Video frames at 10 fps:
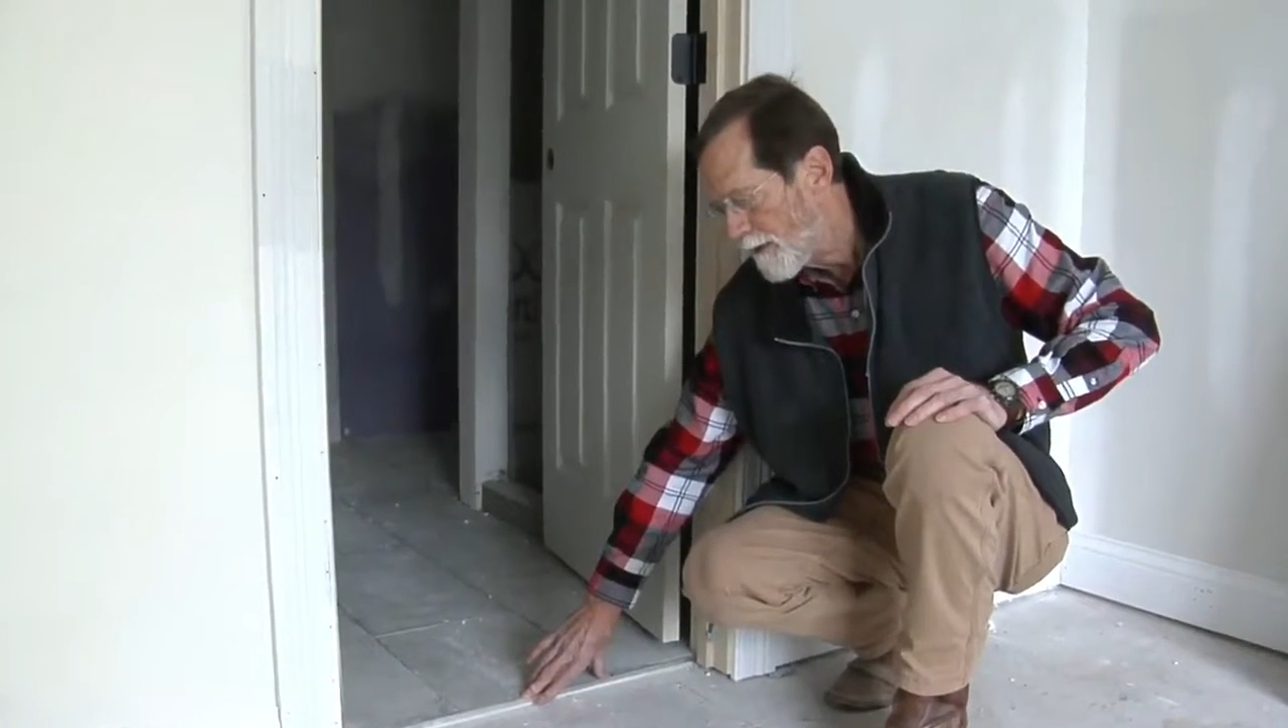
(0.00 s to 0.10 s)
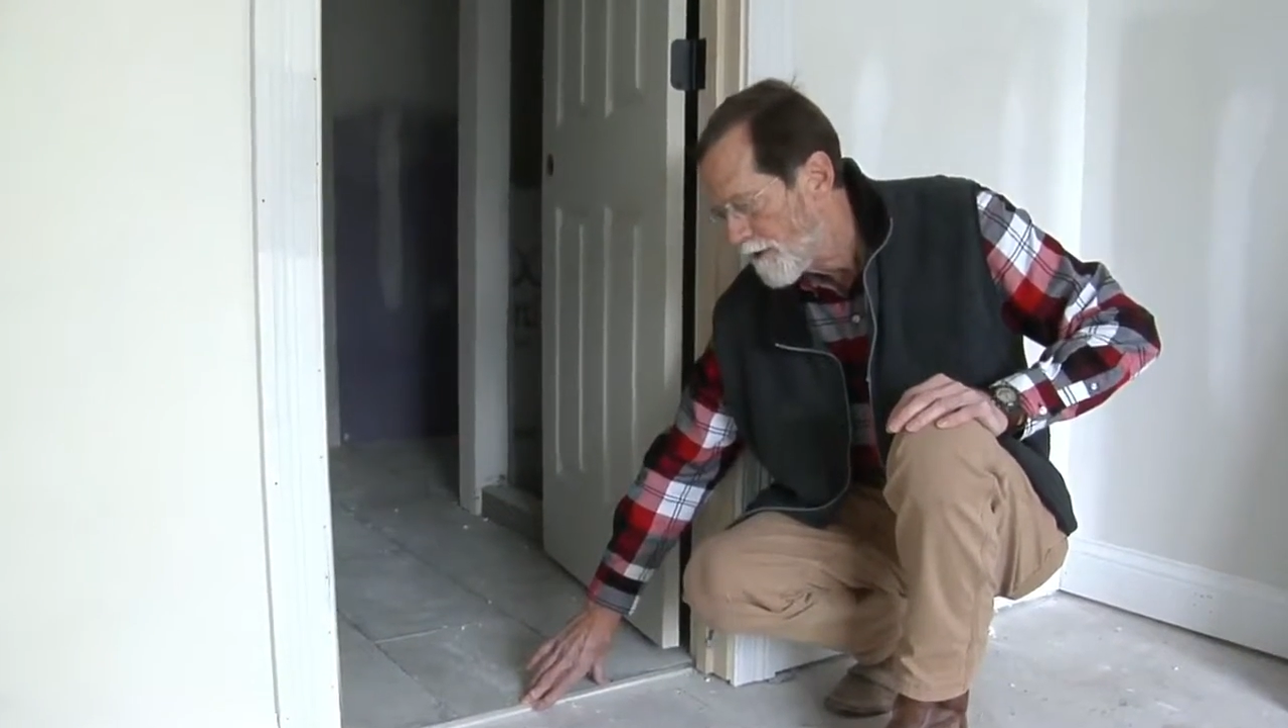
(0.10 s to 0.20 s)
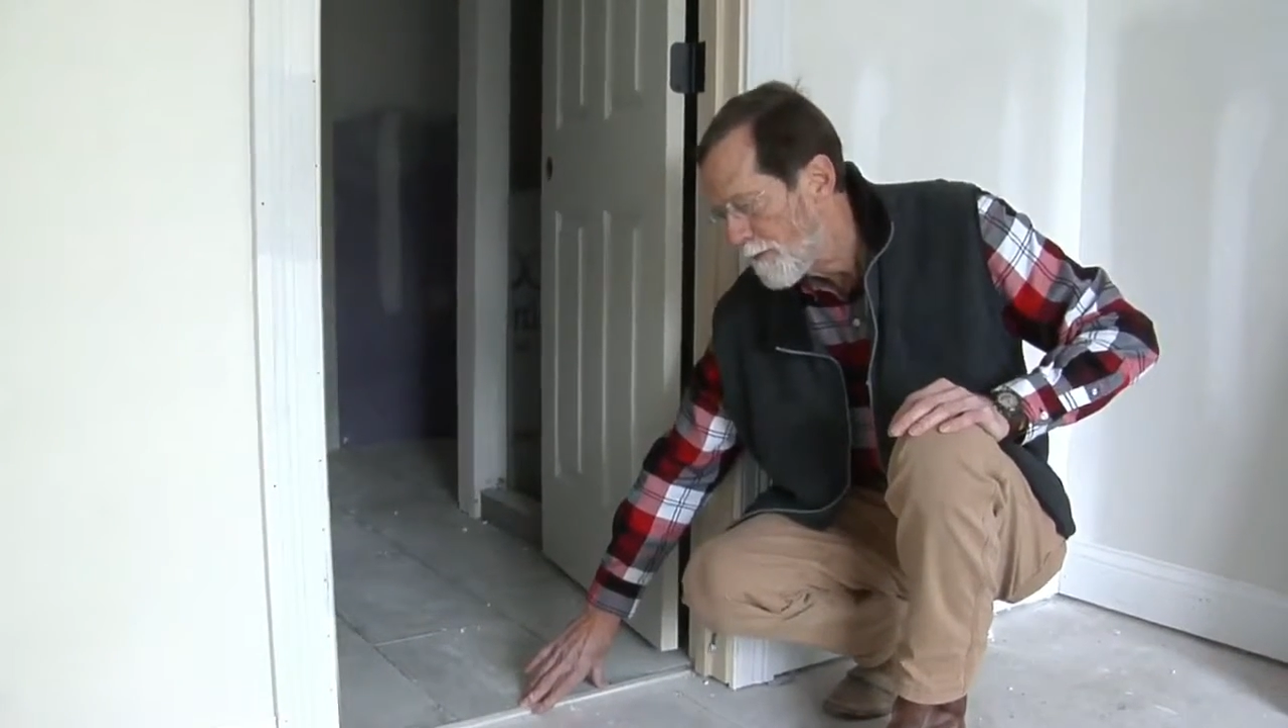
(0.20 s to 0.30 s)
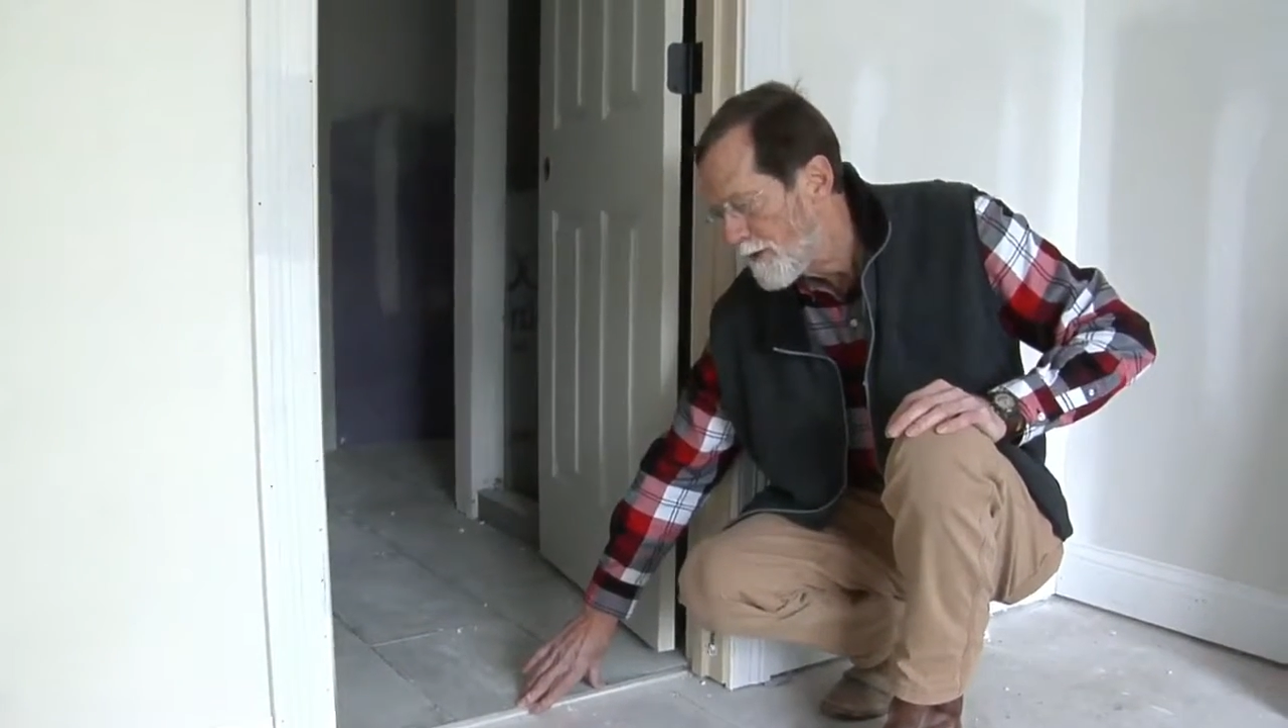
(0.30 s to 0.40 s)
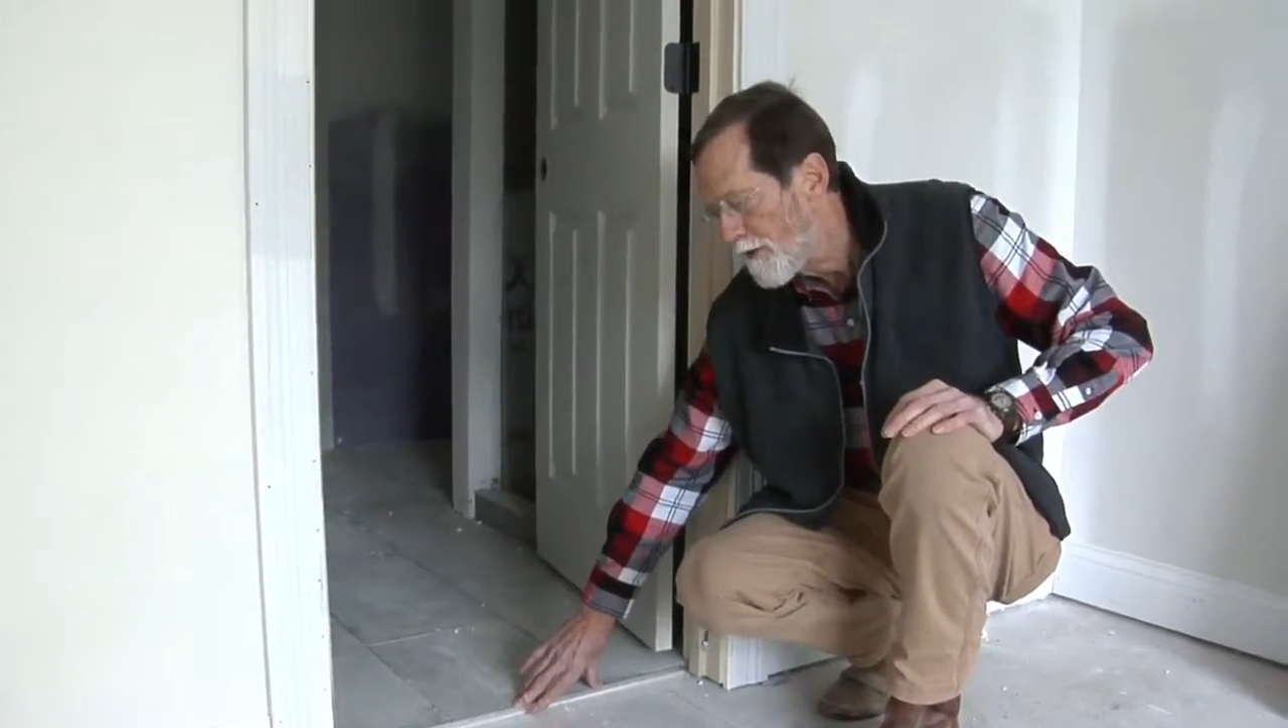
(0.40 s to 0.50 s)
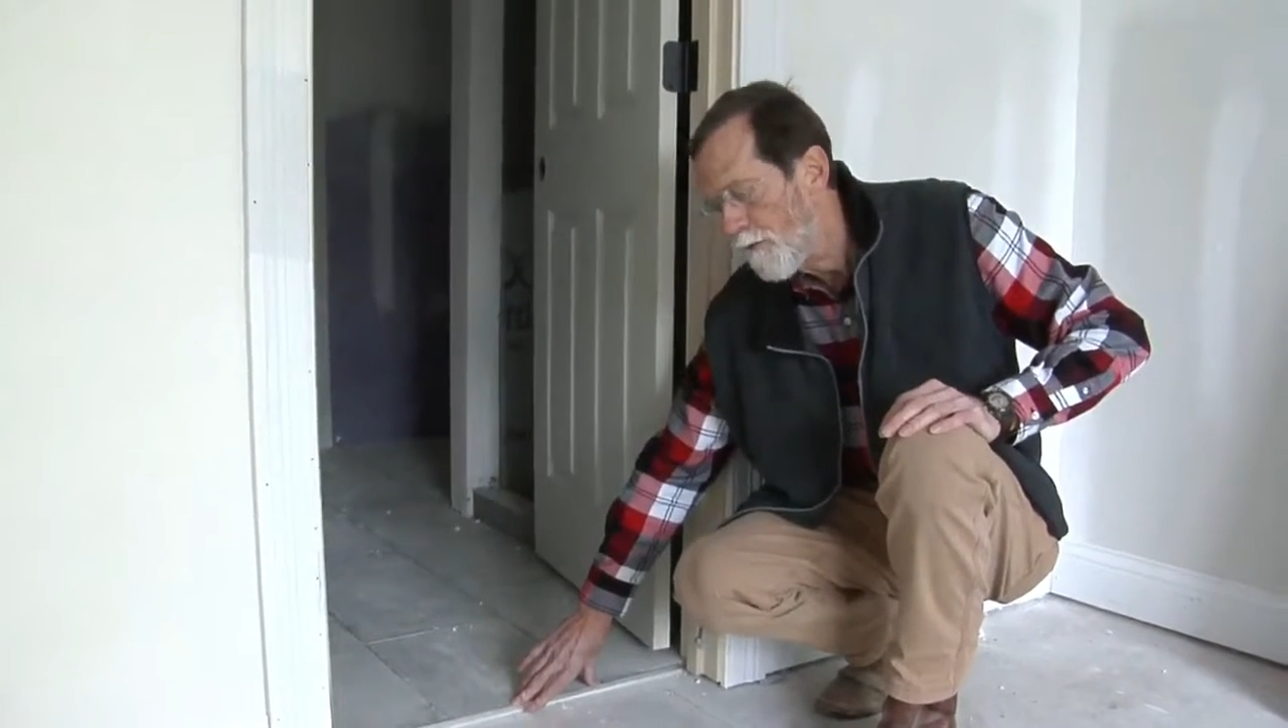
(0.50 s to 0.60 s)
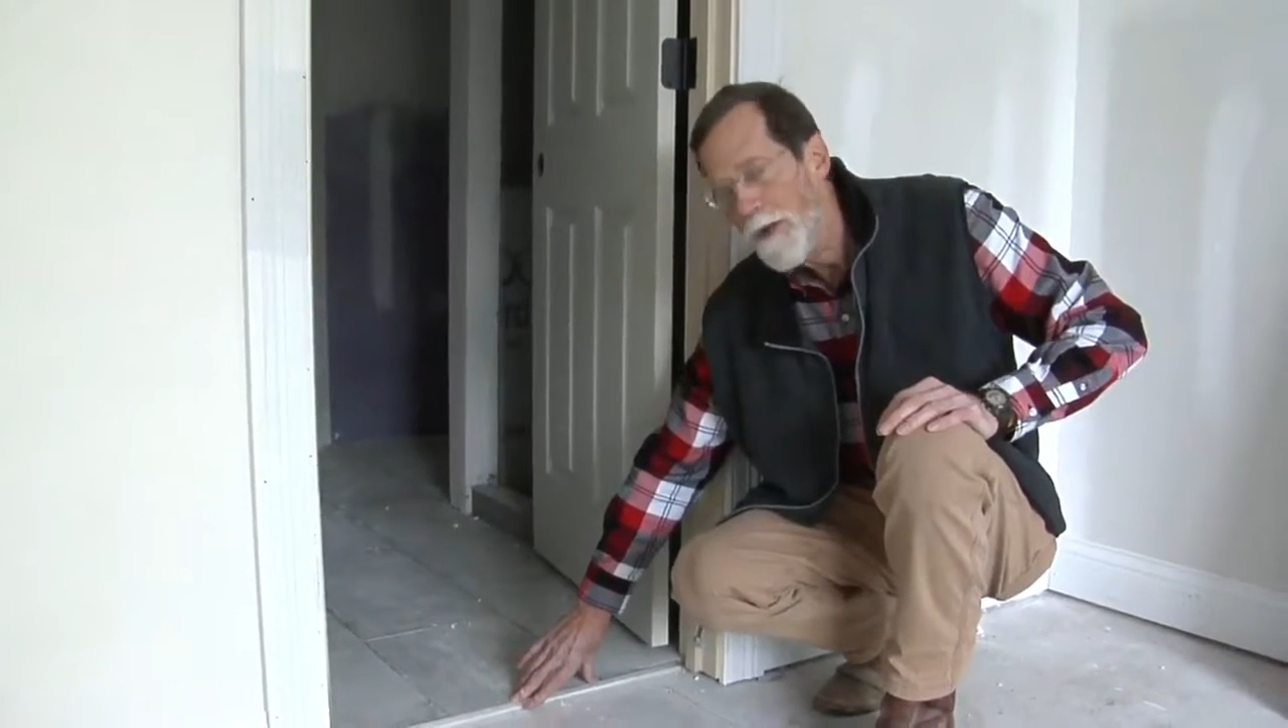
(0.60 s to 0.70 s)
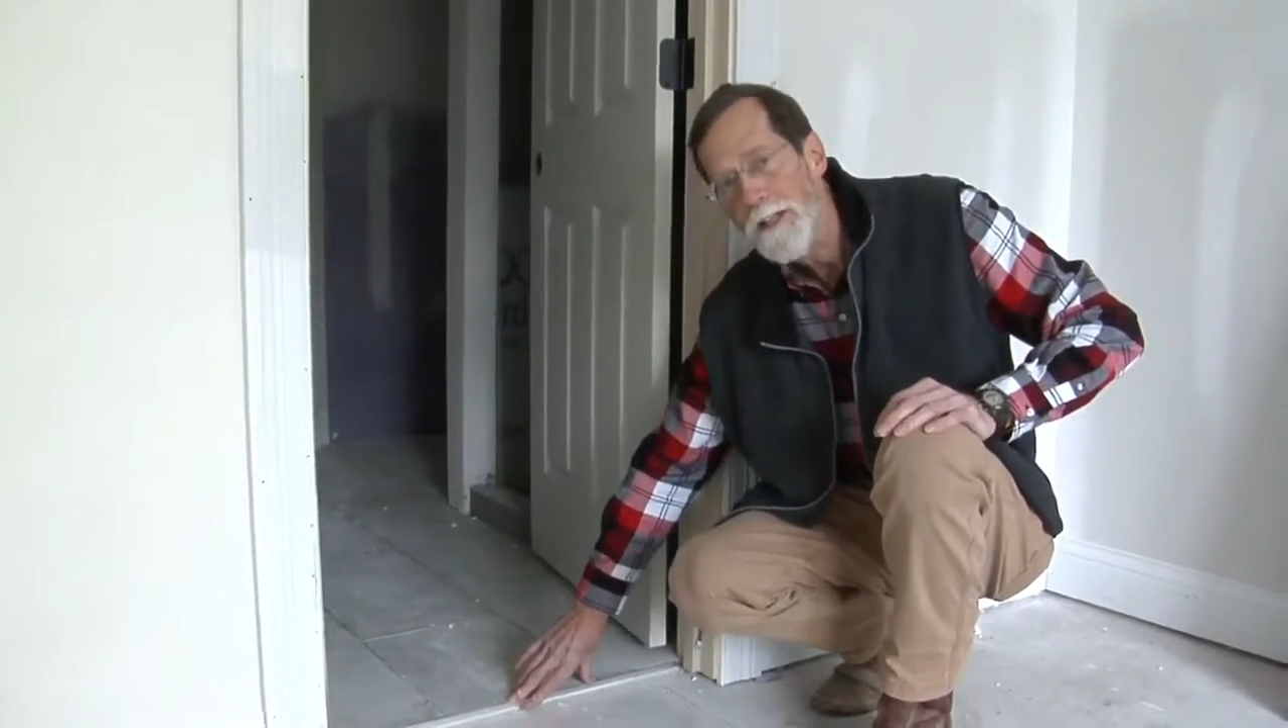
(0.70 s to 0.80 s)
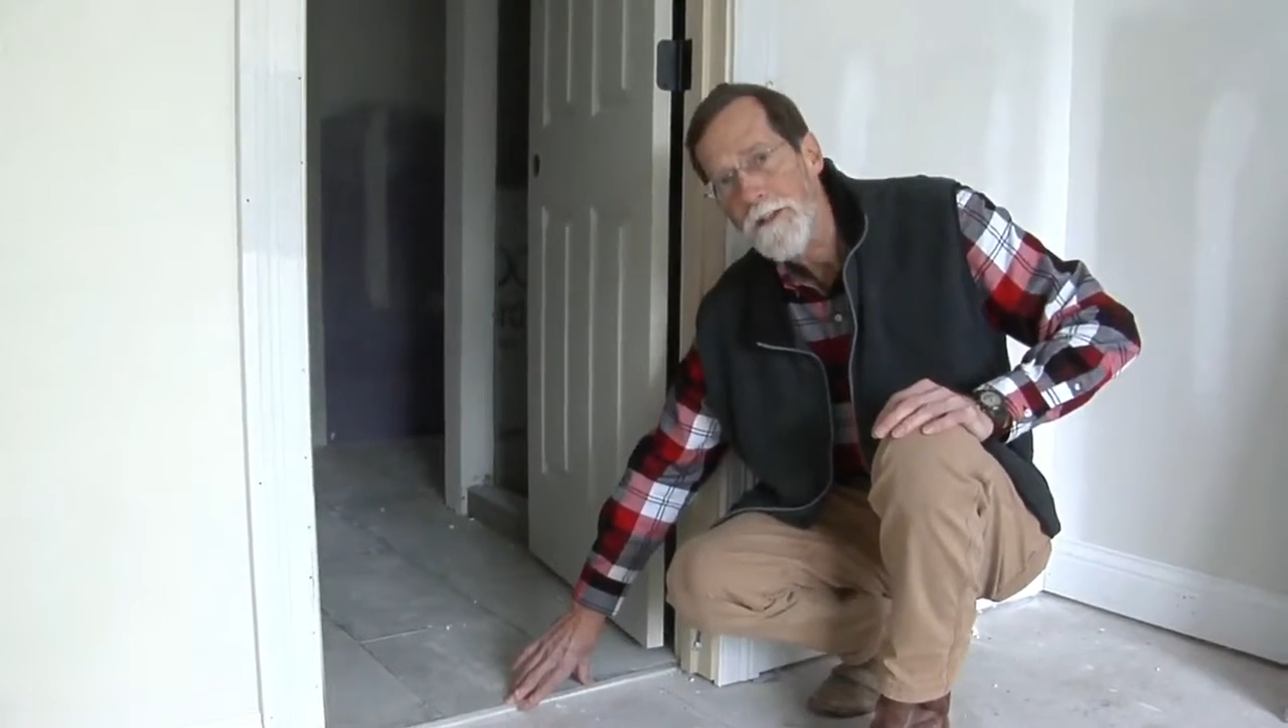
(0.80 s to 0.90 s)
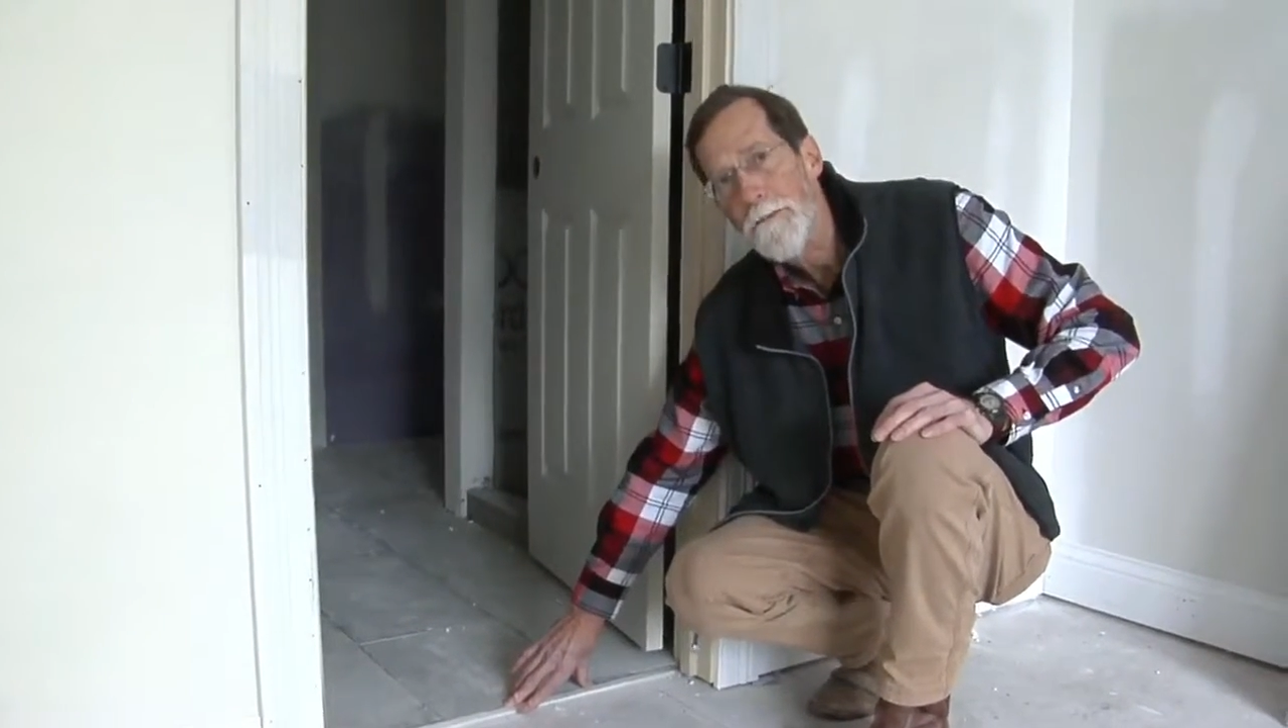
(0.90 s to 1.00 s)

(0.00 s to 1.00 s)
expensive ways